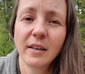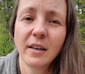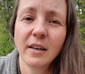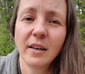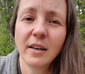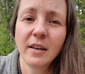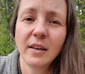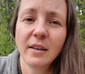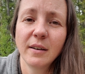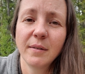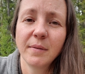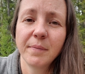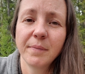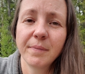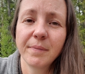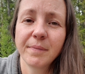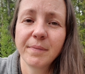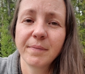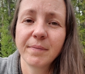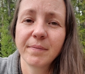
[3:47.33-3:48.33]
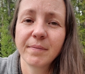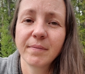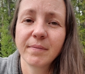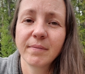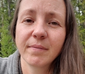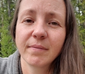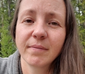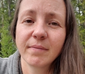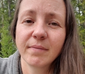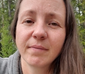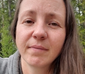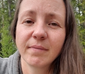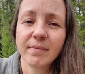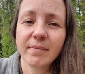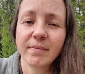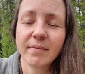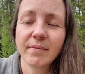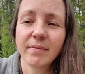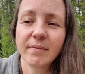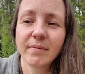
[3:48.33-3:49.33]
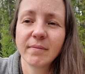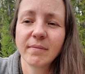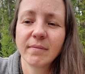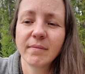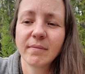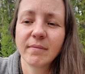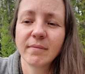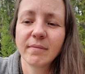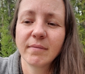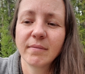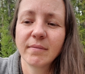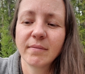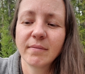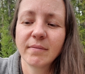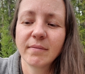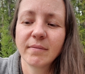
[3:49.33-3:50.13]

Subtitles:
(no one is talking)